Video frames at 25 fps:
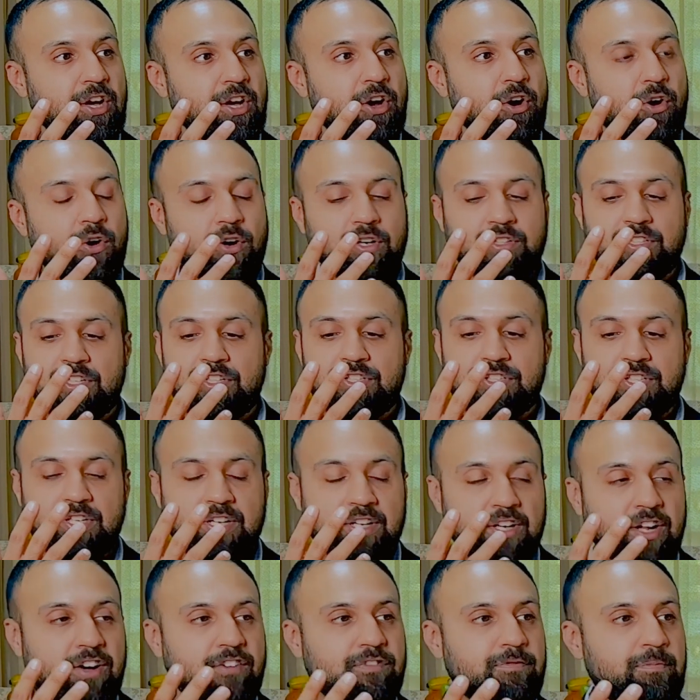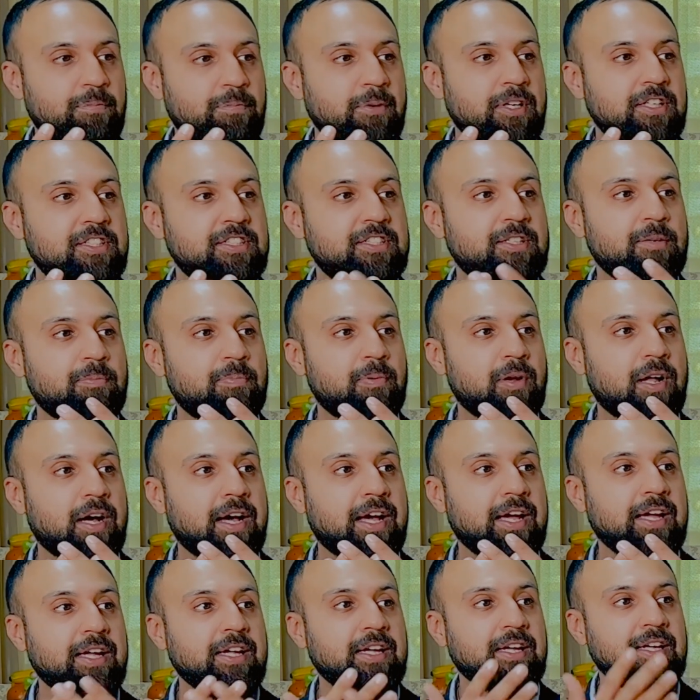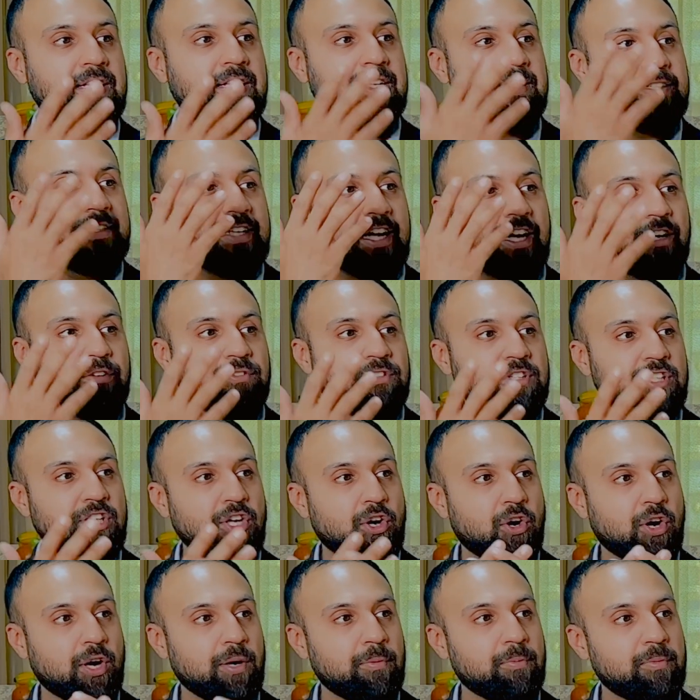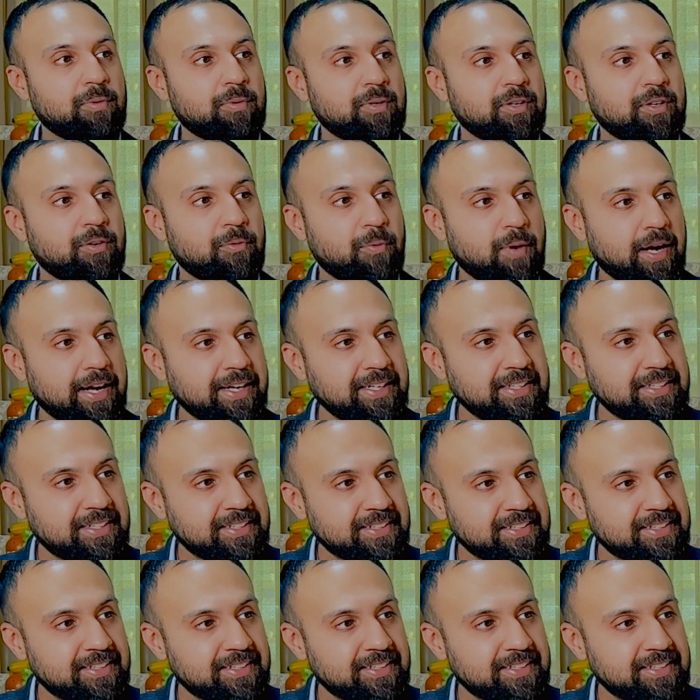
or there's enough blood supply down the arm, right?